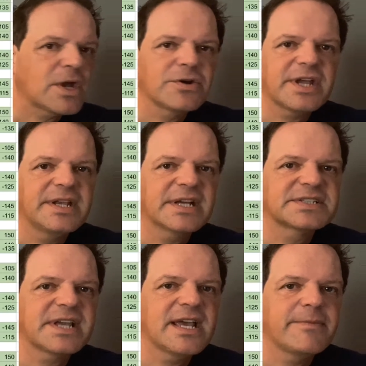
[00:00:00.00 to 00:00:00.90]
Okay,
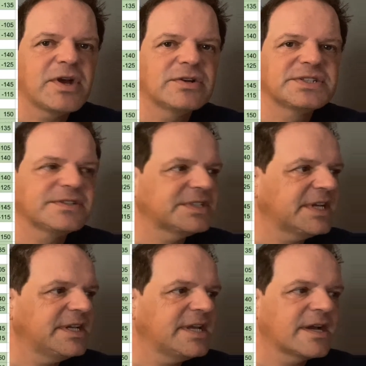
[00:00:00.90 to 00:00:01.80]
next game,
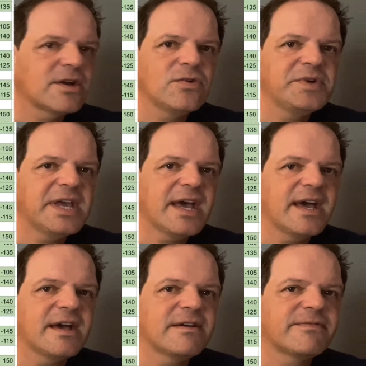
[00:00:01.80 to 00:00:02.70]
Arizona-San Diego. We
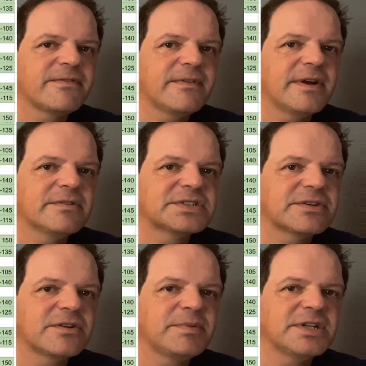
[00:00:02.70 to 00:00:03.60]
have
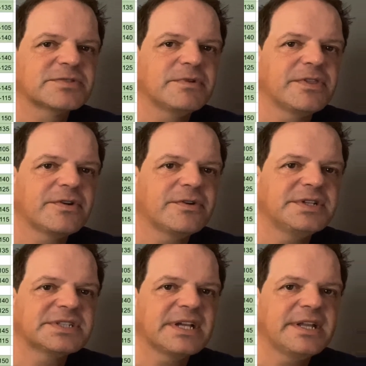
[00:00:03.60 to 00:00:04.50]
Arizona plus 130, San